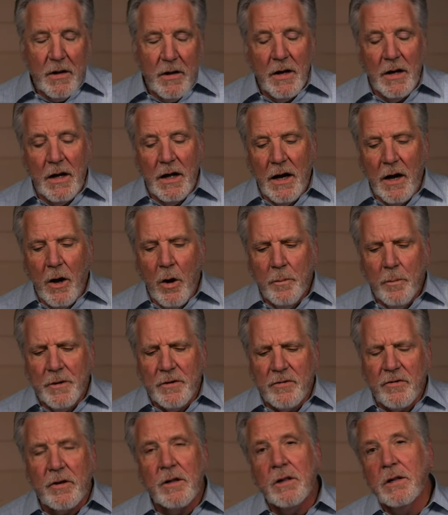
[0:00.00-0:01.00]
And I hope
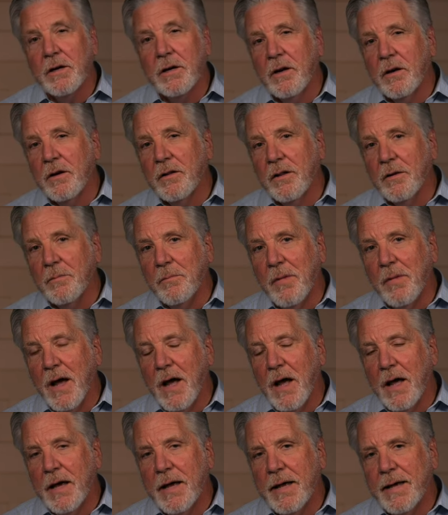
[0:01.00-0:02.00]
it's clear that
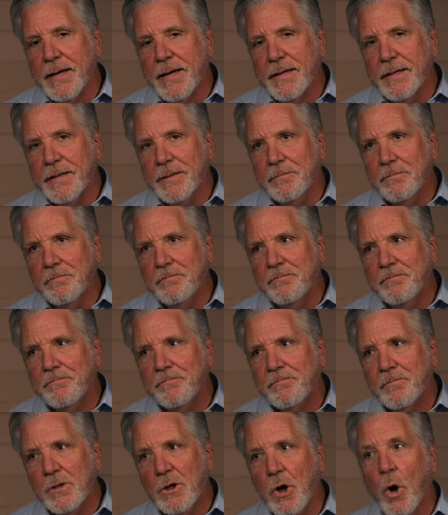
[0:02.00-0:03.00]
my
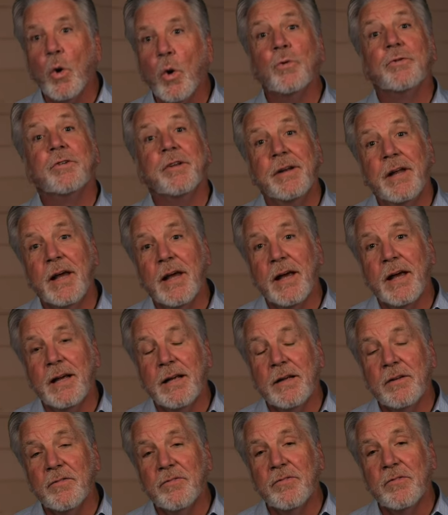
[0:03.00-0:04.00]
goal
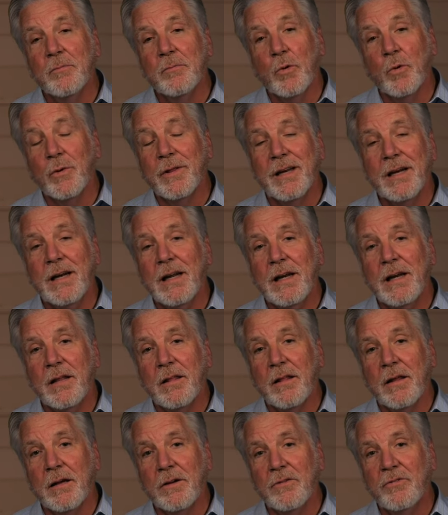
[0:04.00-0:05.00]
today is more than
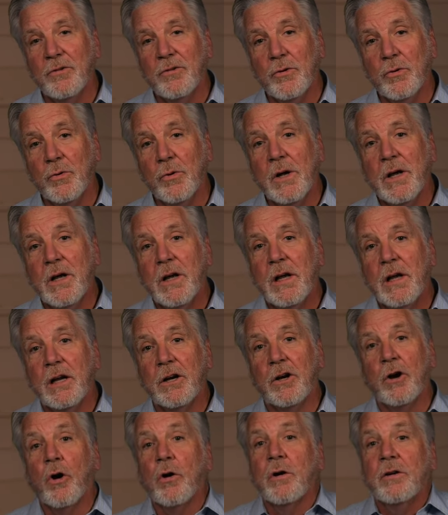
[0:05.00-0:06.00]
anything to
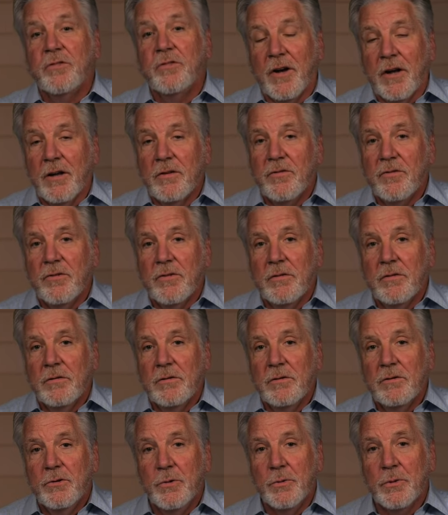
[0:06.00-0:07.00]
encourage us
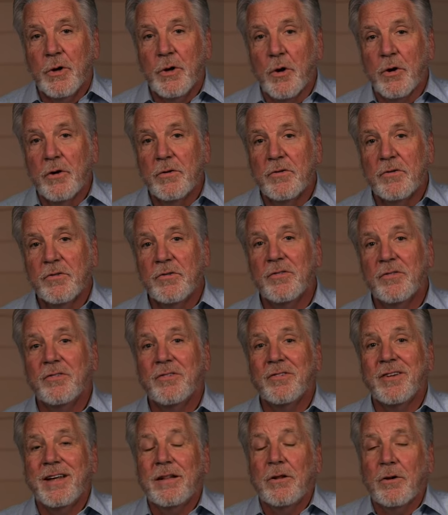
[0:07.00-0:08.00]
to
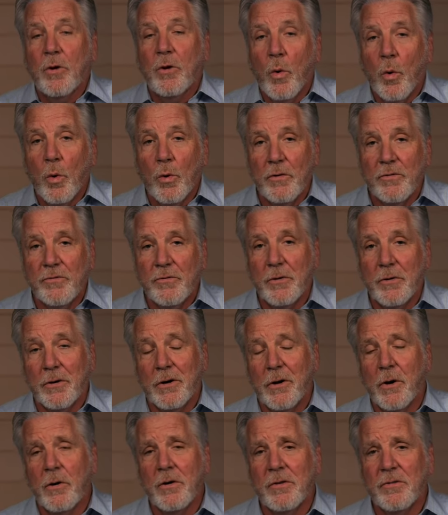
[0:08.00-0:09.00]
stay the course, to
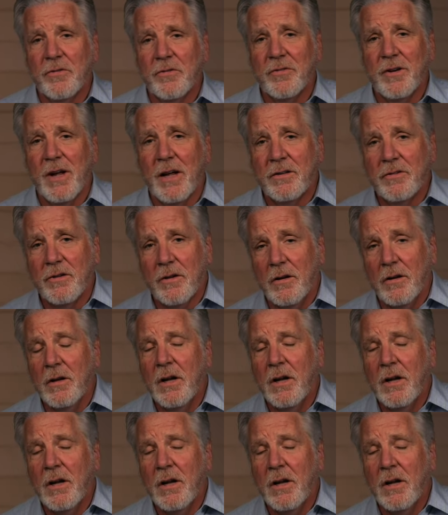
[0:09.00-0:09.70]
encourage us not